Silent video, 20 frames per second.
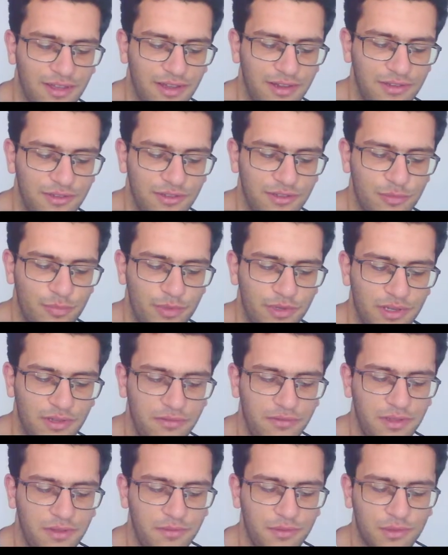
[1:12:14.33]
I don't
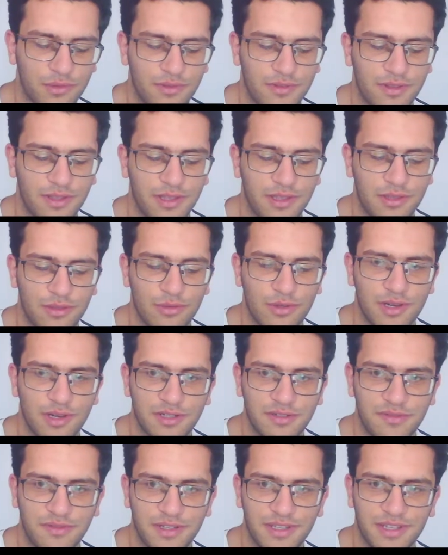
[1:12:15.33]
believe if you say you
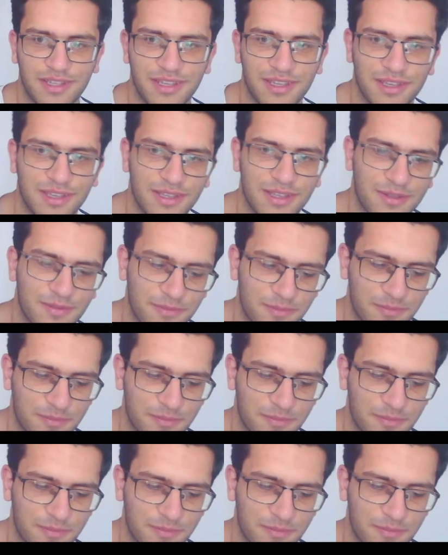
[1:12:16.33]
are thinking.